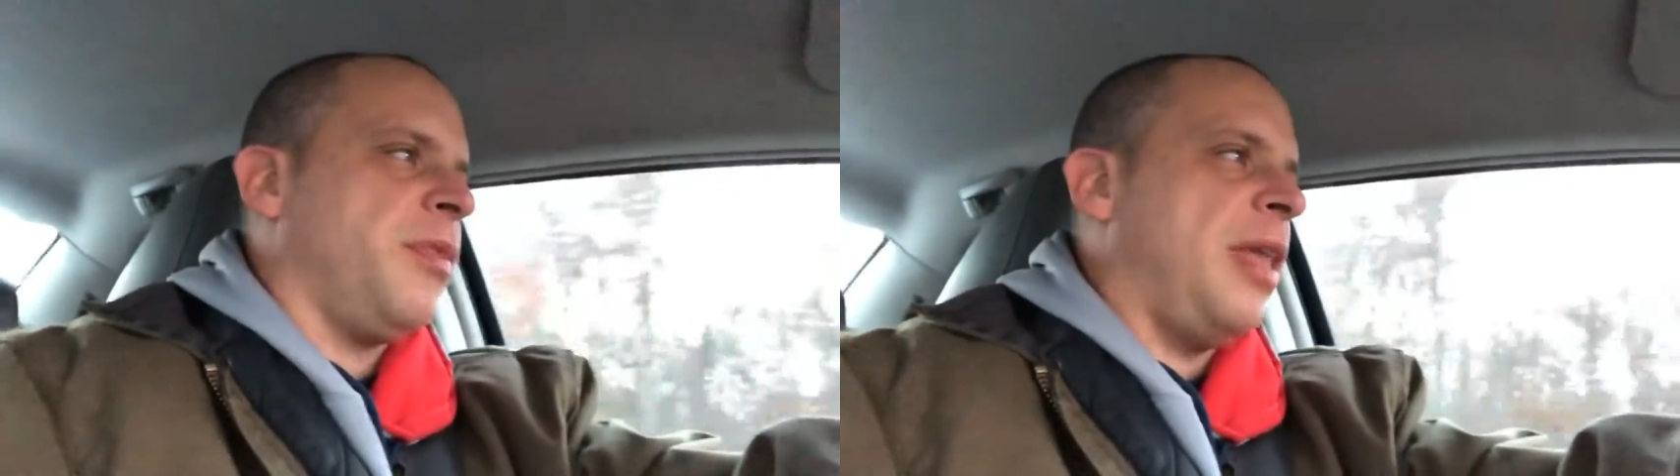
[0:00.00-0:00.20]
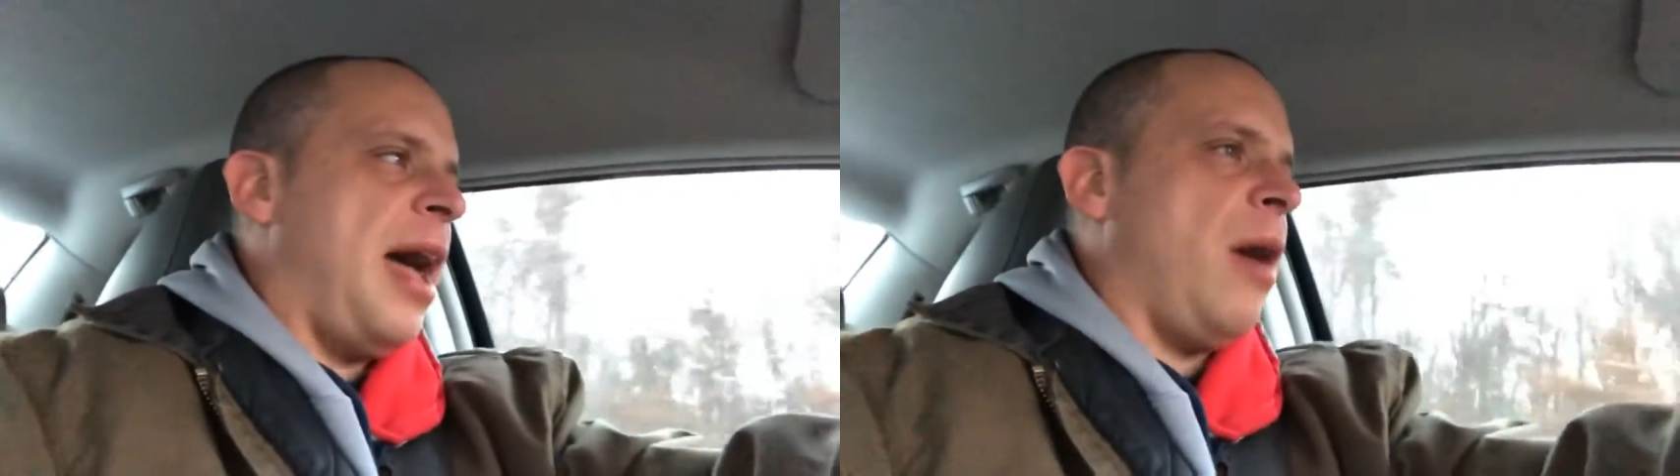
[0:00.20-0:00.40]

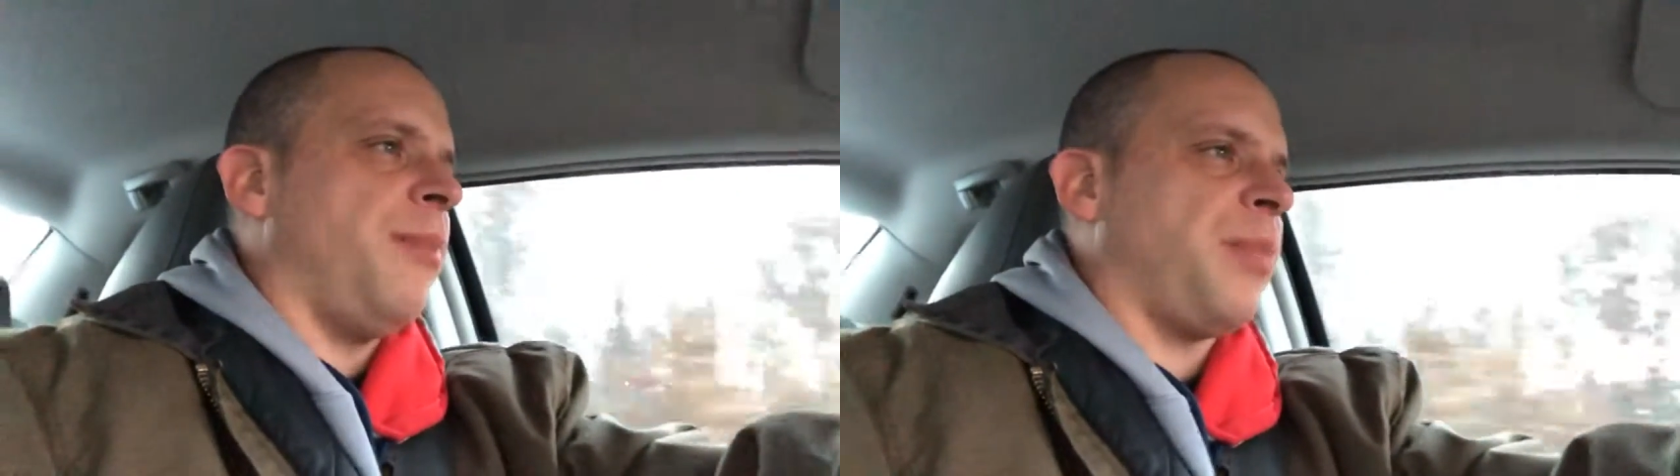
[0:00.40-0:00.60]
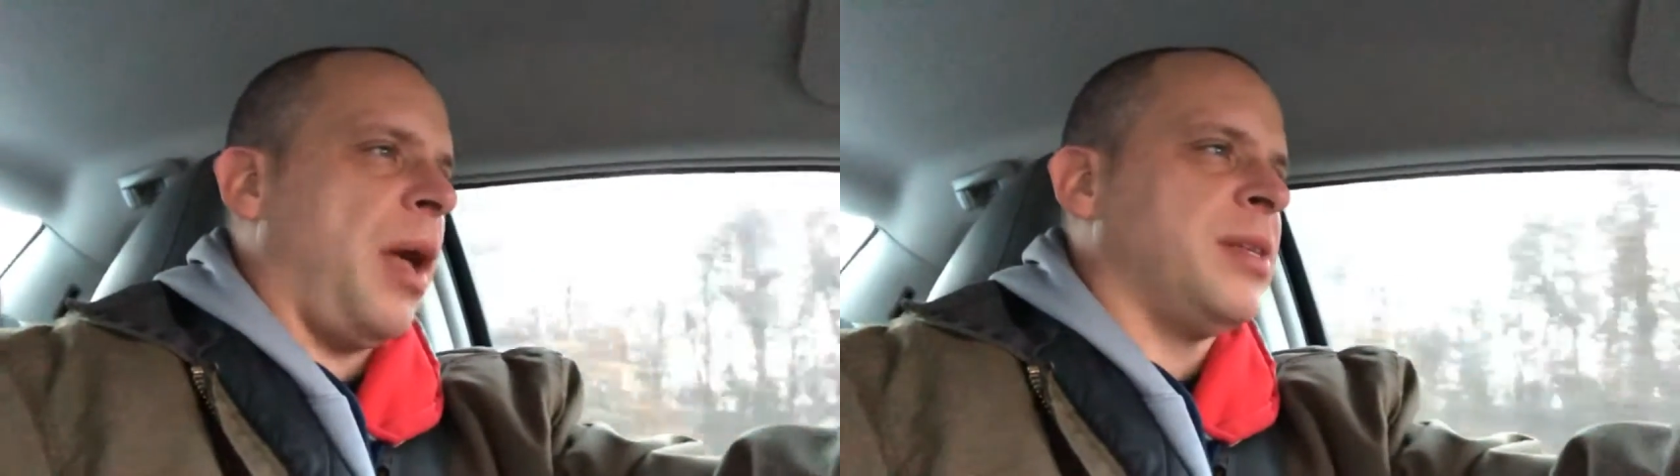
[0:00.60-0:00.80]
That
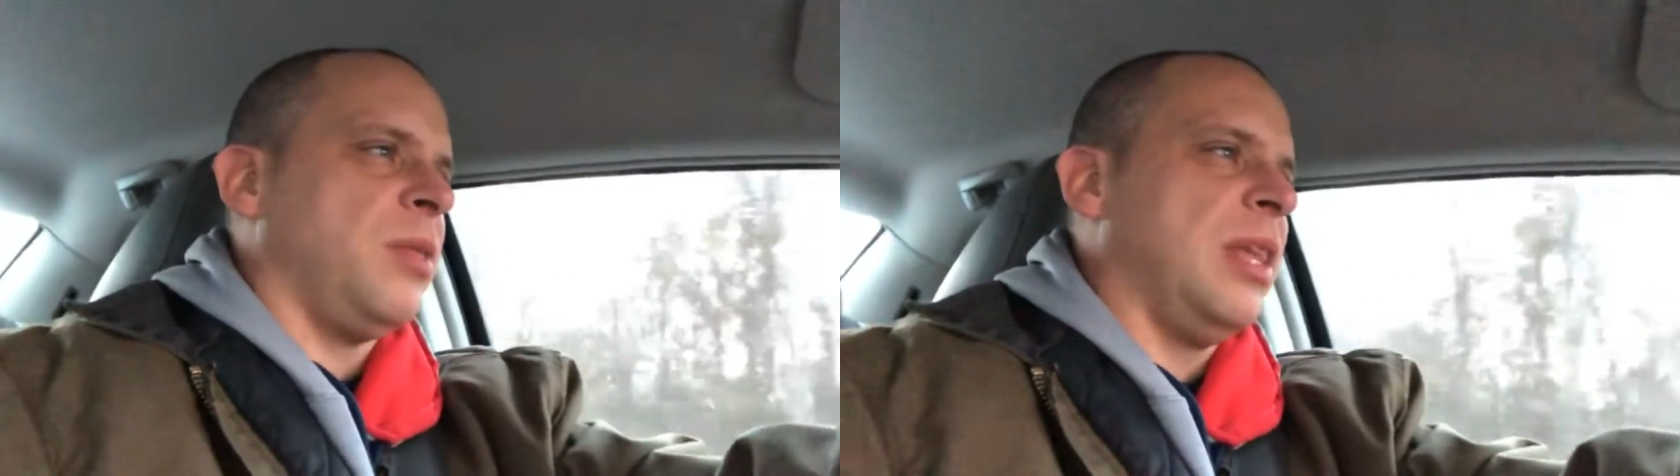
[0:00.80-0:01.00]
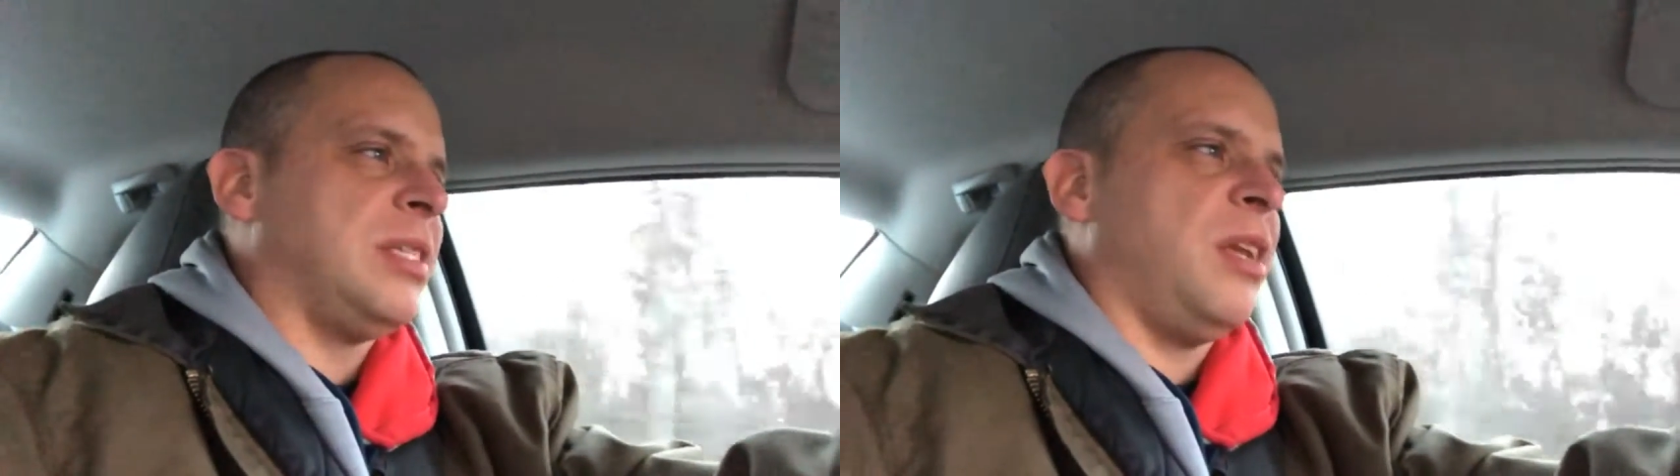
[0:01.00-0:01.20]
I
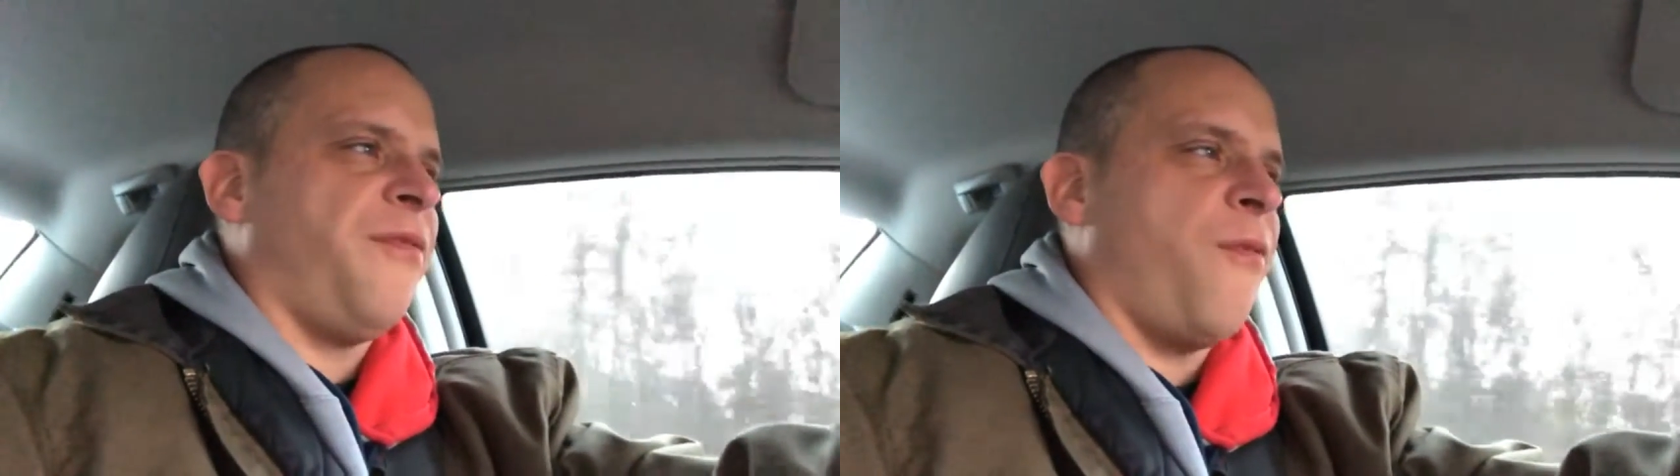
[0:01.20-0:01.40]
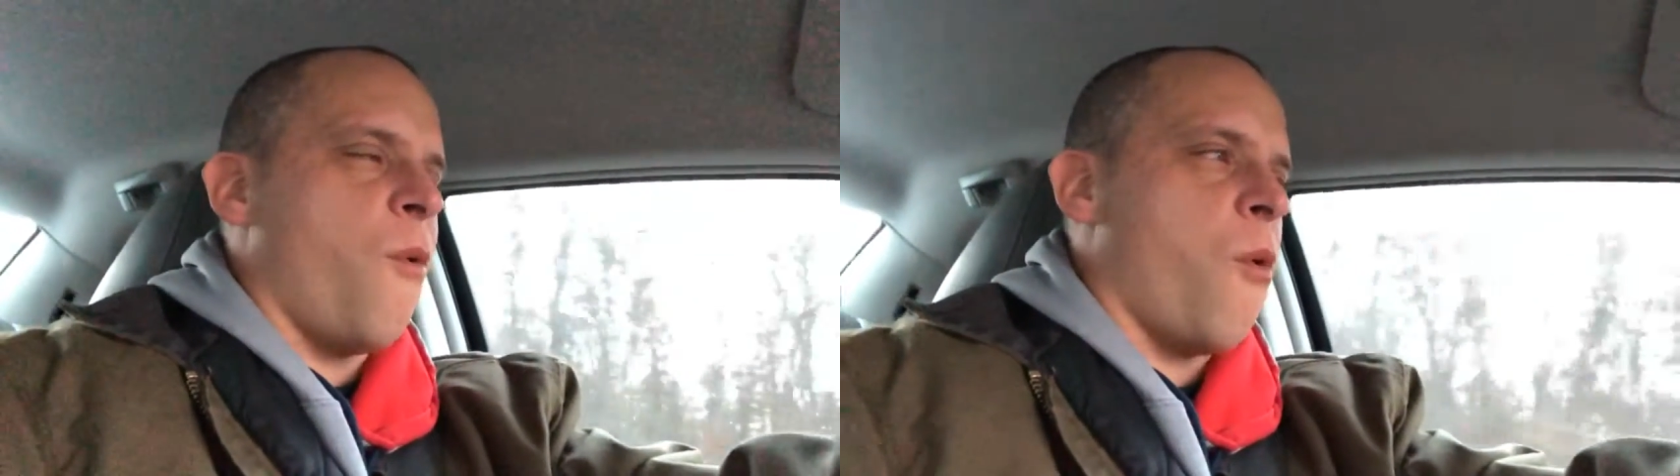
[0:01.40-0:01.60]
listed
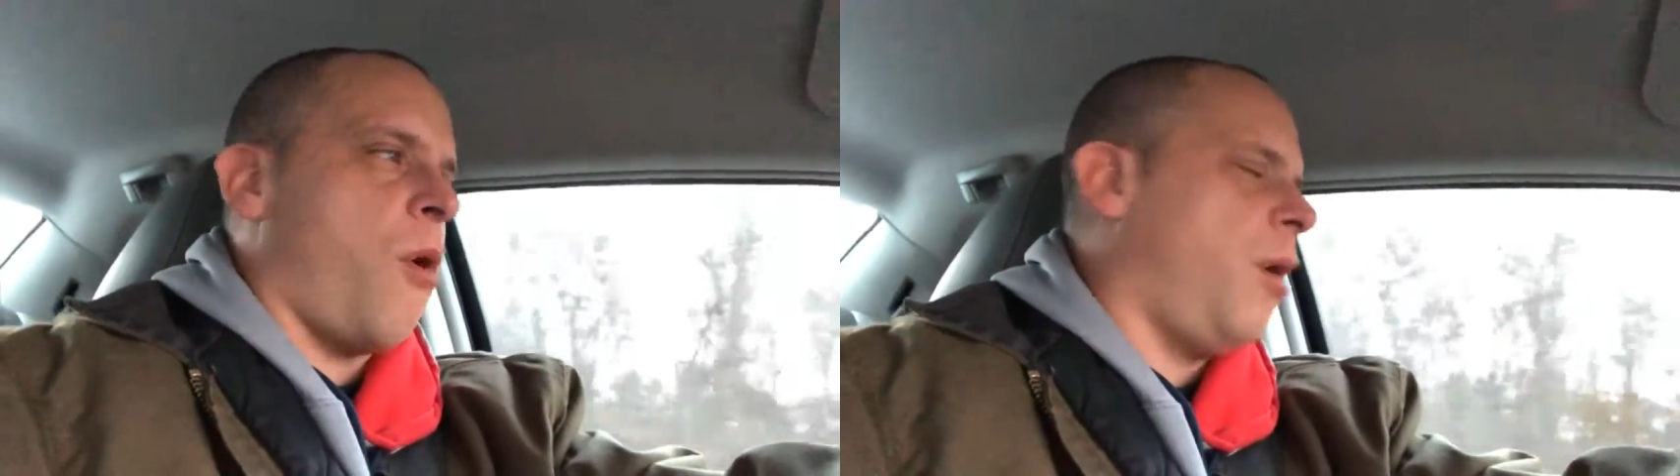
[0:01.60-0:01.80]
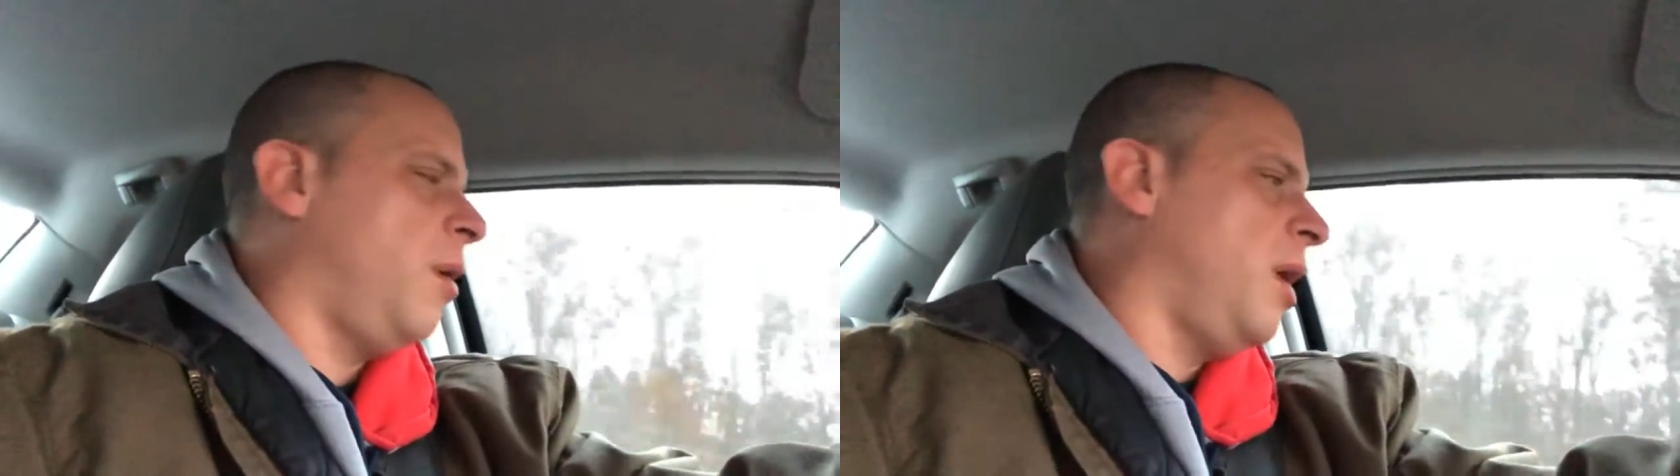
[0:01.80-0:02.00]
for,